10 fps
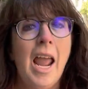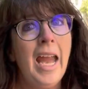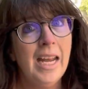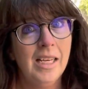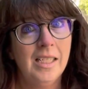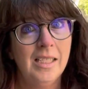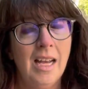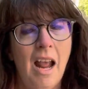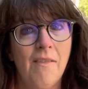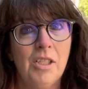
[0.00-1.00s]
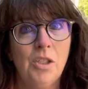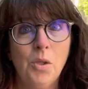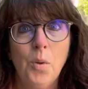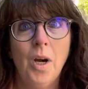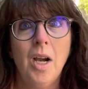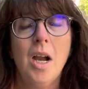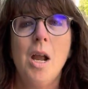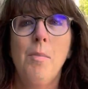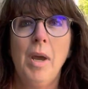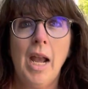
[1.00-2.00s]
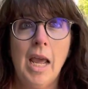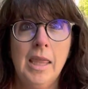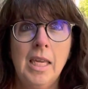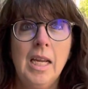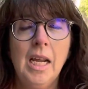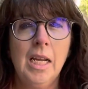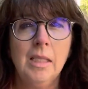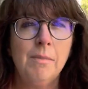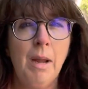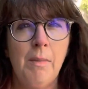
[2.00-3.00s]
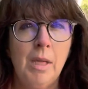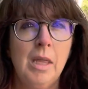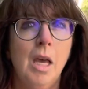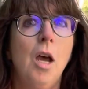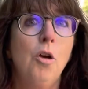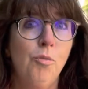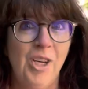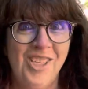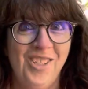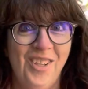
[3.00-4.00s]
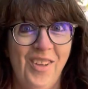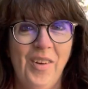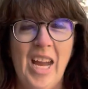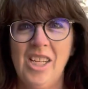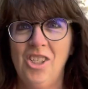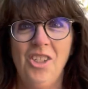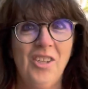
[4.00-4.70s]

and it doesn't have a store, but I think it's maybe the original location.